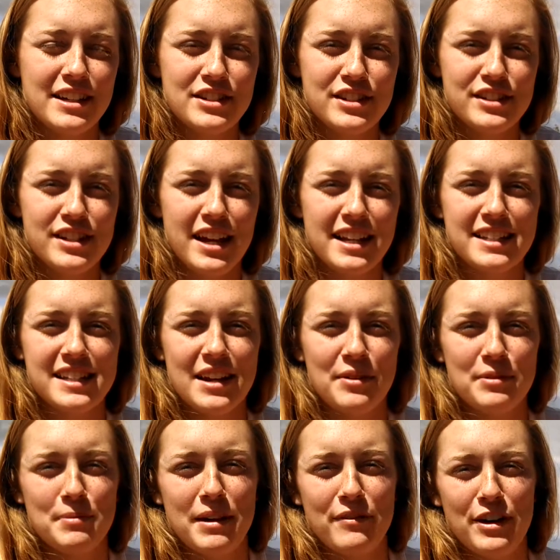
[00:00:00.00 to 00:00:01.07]
just got done
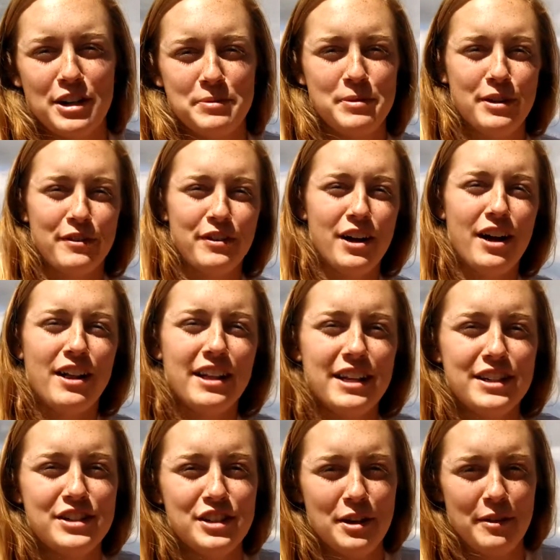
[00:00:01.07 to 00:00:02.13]
with my freshman year of
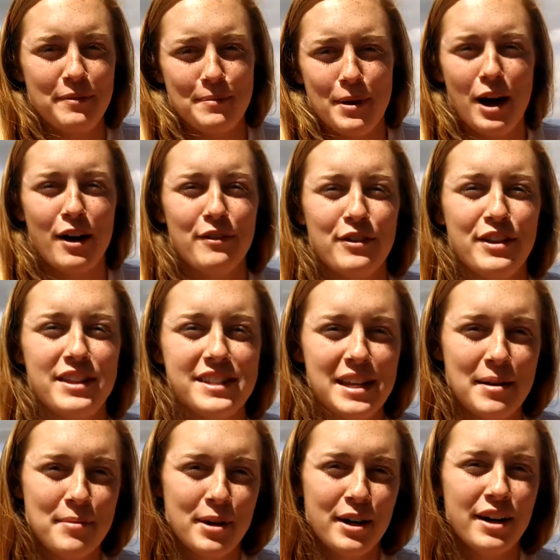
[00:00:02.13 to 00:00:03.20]
college, off, off for the
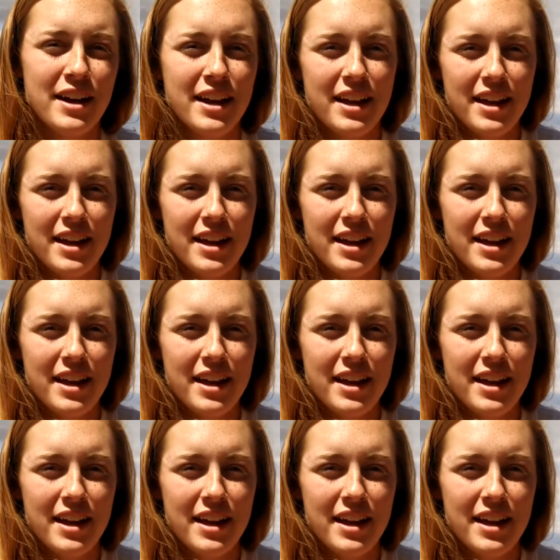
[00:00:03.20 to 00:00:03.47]
summer.